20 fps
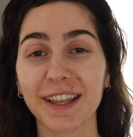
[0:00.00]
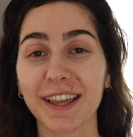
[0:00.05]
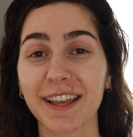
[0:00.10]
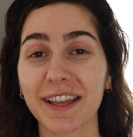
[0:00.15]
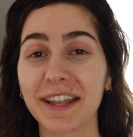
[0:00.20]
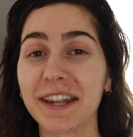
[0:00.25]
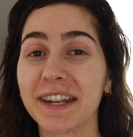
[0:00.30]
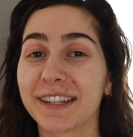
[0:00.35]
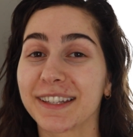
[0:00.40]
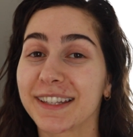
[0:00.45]

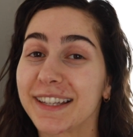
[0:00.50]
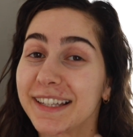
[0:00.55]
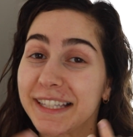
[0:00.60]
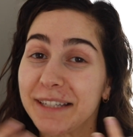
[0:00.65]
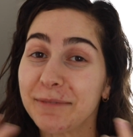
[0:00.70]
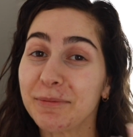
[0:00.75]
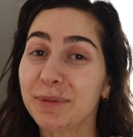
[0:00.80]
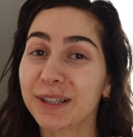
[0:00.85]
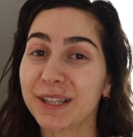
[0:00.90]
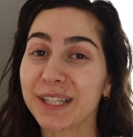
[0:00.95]
And
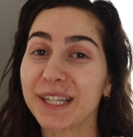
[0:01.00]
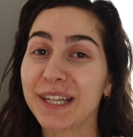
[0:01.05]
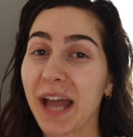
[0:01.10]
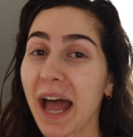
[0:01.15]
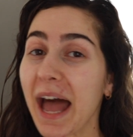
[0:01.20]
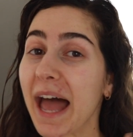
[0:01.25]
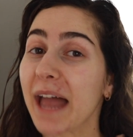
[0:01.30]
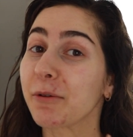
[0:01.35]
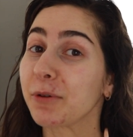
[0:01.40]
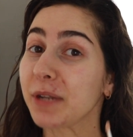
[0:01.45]
typically
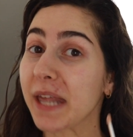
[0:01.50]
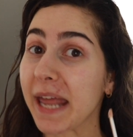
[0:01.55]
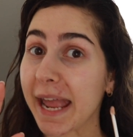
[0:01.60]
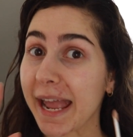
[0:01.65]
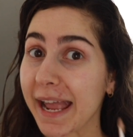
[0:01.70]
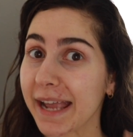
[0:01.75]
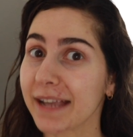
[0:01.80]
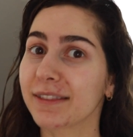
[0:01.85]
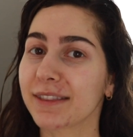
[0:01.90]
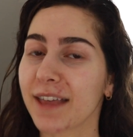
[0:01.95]
I would
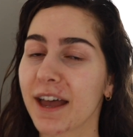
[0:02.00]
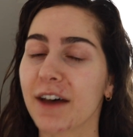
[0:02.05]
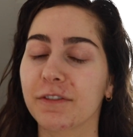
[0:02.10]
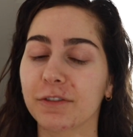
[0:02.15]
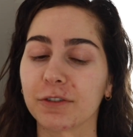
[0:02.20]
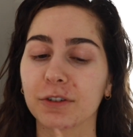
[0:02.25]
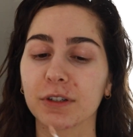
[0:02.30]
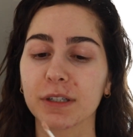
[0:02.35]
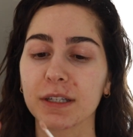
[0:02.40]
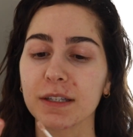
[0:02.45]
hate that
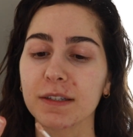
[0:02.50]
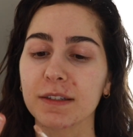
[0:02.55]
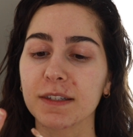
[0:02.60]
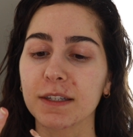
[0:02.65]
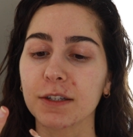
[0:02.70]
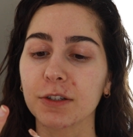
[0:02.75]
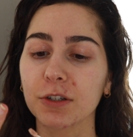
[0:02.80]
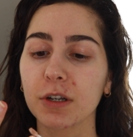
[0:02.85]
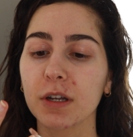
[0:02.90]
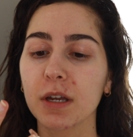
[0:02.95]
for a
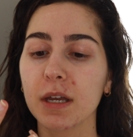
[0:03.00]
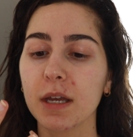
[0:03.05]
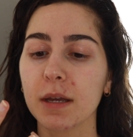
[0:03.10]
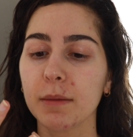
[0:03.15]
concealer.